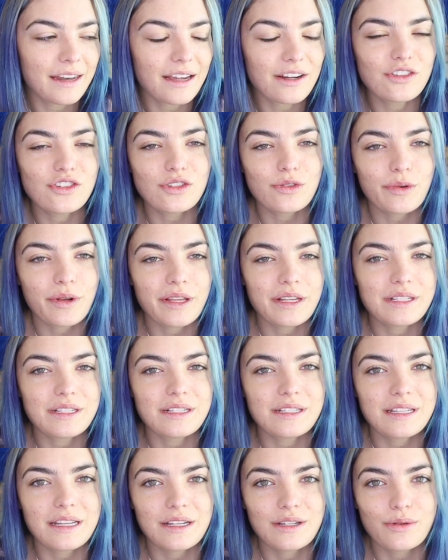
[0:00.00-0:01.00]
I just realized
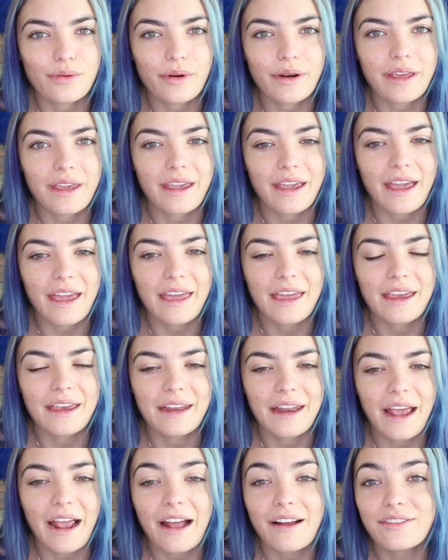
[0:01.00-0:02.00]
it's 1020
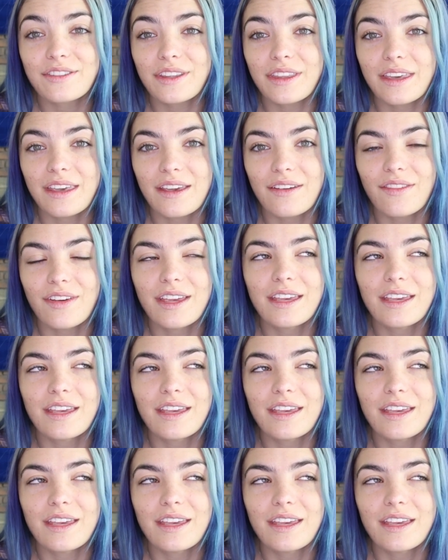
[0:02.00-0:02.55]
and I have to leave